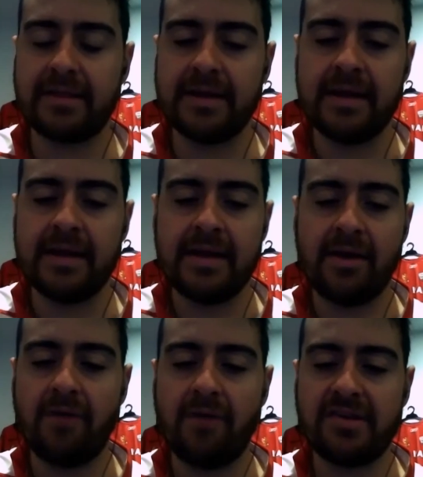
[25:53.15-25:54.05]
that
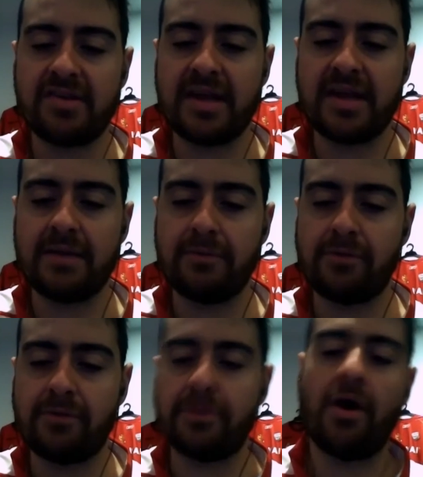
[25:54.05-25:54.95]
obviously we've
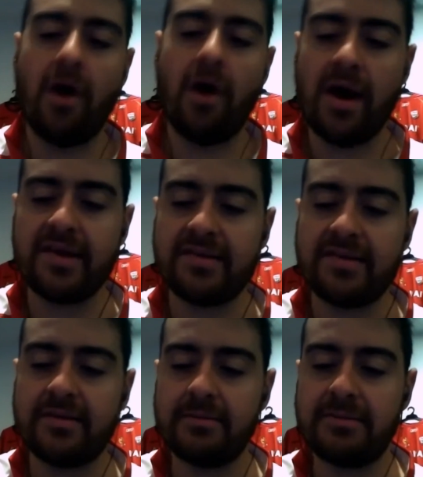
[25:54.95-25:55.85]
got the highest
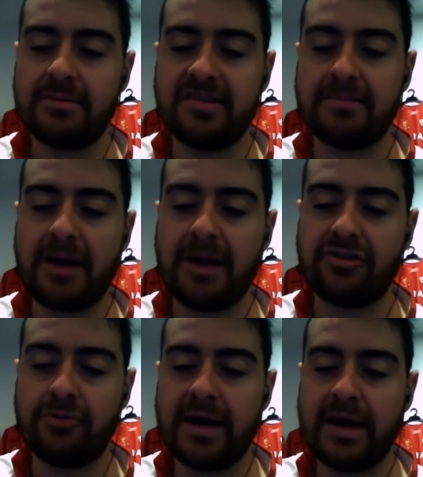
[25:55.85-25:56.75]

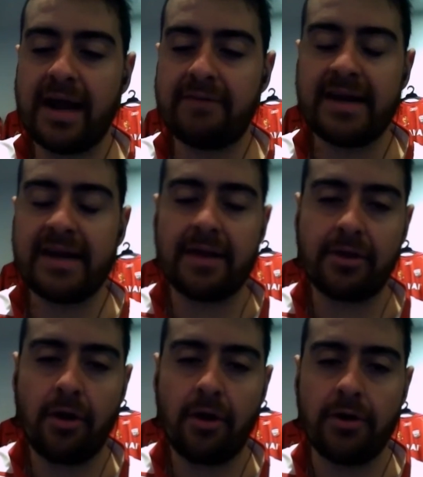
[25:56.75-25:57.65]
participation rate out of any other
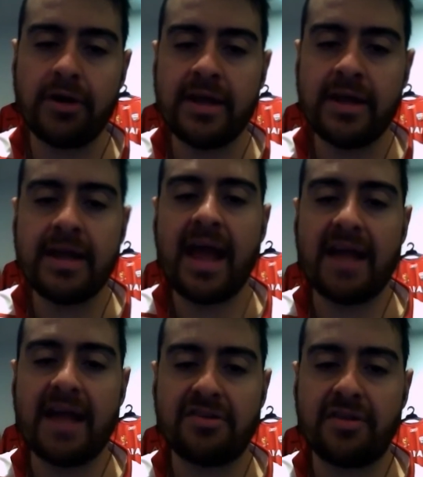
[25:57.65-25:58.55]
code.
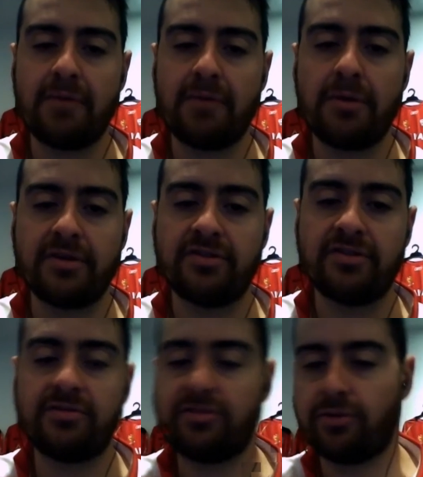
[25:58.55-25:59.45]
And so they want to
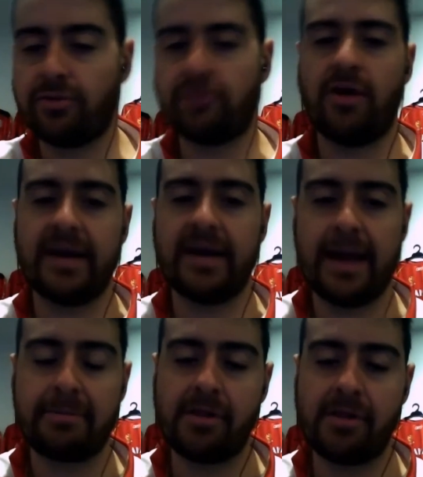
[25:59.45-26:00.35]
sort of try and
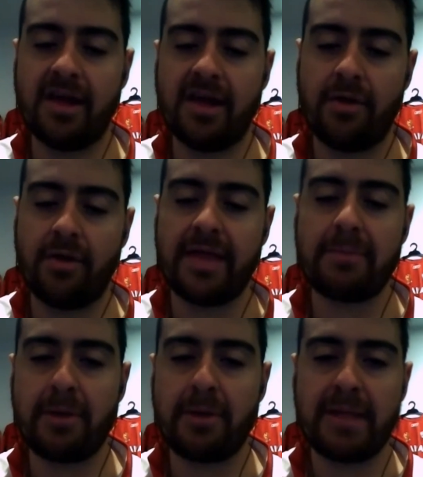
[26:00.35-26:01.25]
capitalize on that
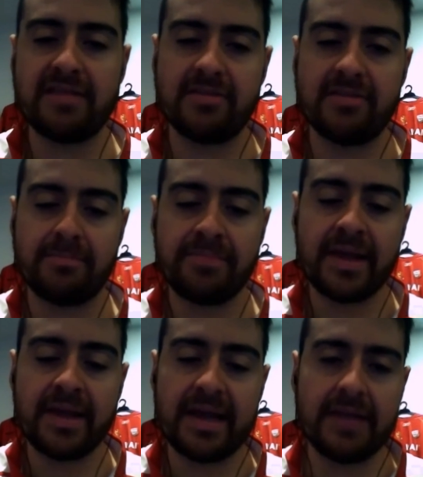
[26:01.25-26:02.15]
momentum
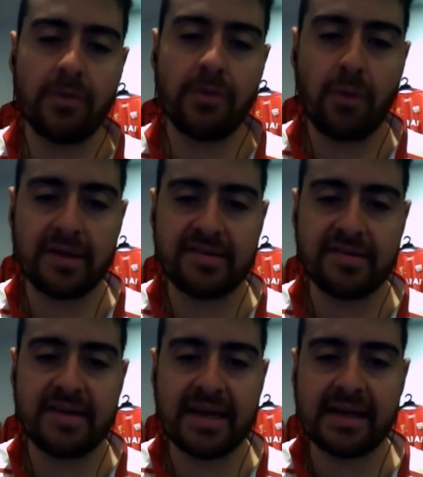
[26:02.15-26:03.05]
in the one
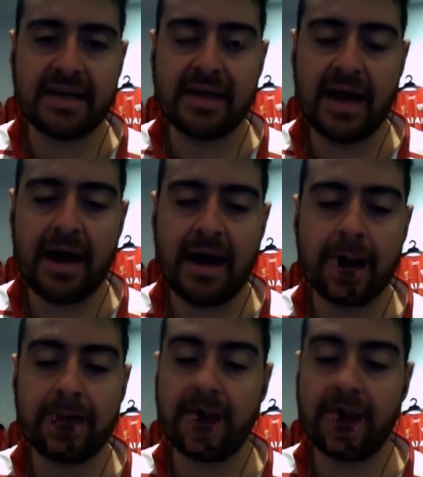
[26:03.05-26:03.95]
sitting. Um,